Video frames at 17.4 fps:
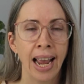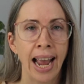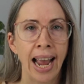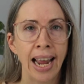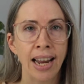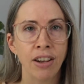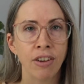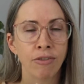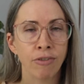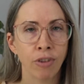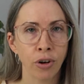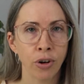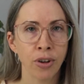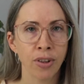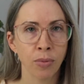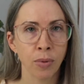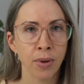And the
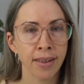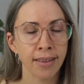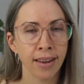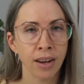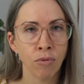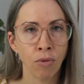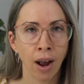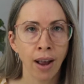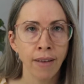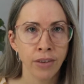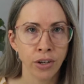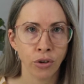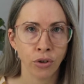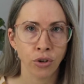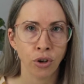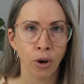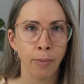photos, once they arrive in
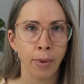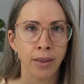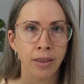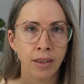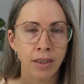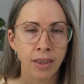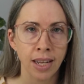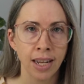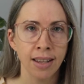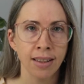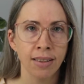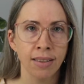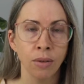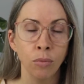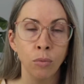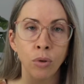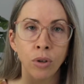your shop, are the things
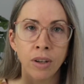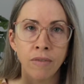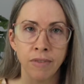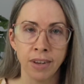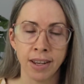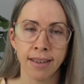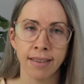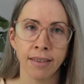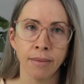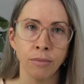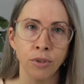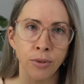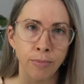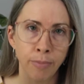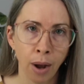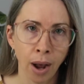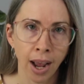that will convince them
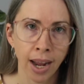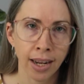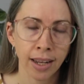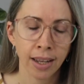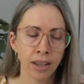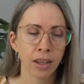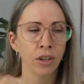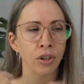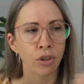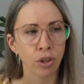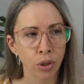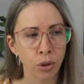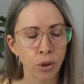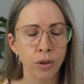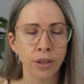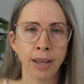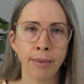to buy.
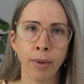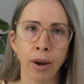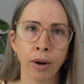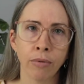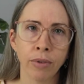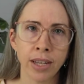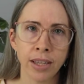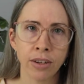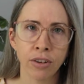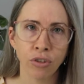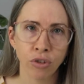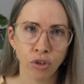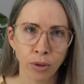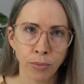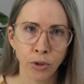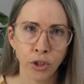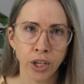Sure, they might read the
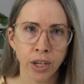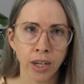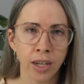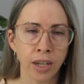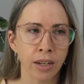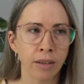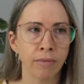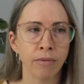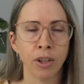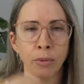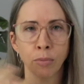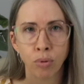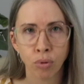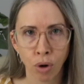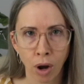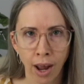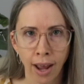description, the
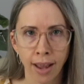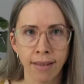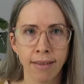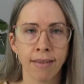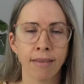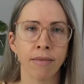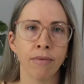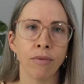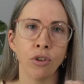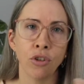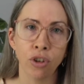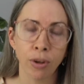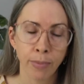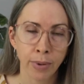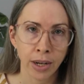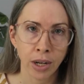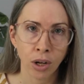price, the
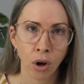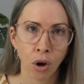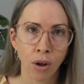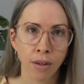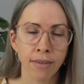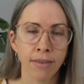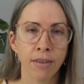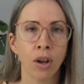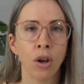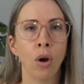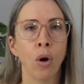shipping cost.